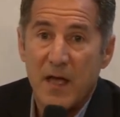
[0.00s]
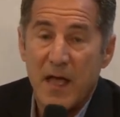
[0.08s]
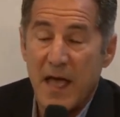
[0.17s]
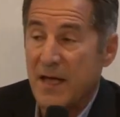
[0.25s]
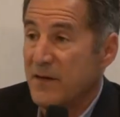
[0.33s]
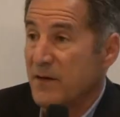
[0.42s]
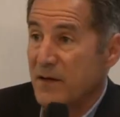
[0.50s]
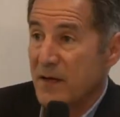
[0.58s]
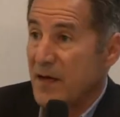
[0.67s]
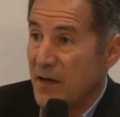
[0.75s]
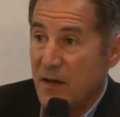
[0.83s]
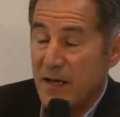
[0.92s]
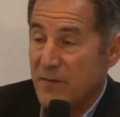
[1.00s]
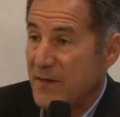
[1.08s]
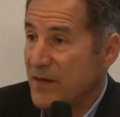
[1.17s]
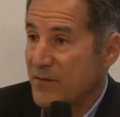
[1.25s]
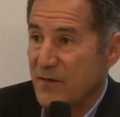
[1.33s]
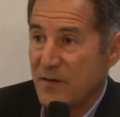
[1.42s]
And
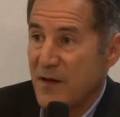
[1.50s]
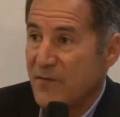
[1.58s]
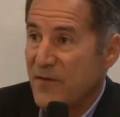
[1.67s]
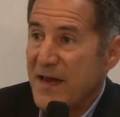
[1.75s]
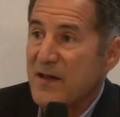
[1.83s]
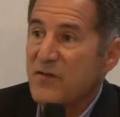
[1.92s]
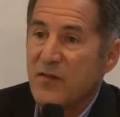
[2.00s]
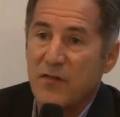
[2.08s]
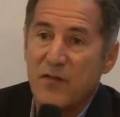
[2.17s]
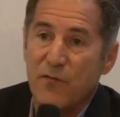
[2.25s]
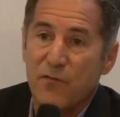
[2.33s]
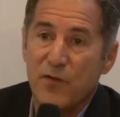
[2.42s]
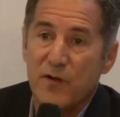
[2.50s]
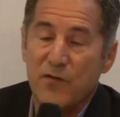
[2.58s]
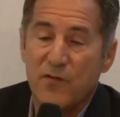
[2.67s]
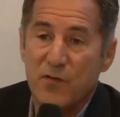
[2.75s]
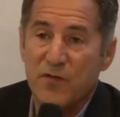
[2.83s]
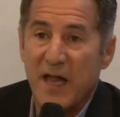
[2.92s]
it's an advantage that they're free to
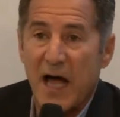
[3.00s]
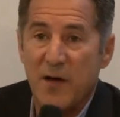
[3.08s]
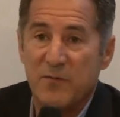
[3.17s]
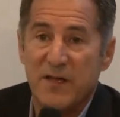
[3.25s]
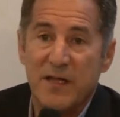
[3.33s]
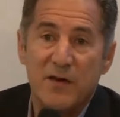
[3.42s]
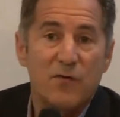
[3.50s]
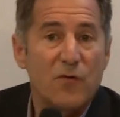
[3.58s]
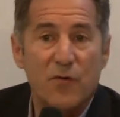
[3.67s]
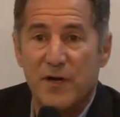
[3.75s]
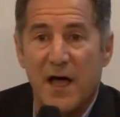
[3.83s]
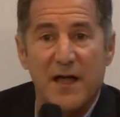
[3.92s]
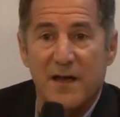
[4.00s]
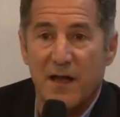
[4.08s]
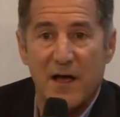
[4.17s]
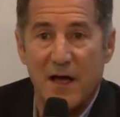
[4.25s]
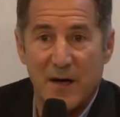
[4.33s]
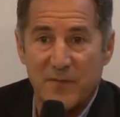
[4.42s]
choose to opt in or not
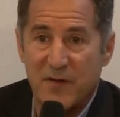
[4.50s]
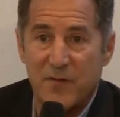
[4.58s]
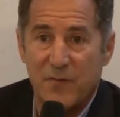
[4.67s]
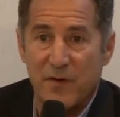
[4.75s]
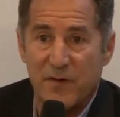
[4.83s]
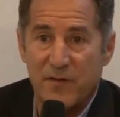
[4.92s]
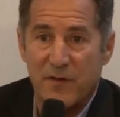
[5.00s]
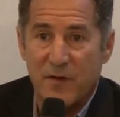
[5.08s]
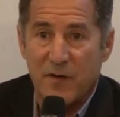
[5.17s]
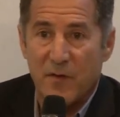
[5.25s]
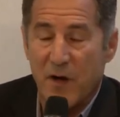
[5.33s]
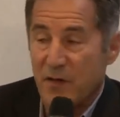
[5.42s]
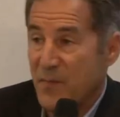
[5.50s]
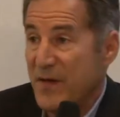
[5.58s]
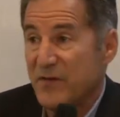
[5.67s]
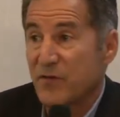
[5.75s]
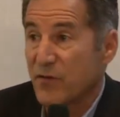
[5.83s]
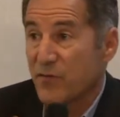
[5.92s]
opt in with on the
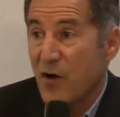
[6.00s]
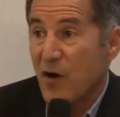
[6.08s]
basis of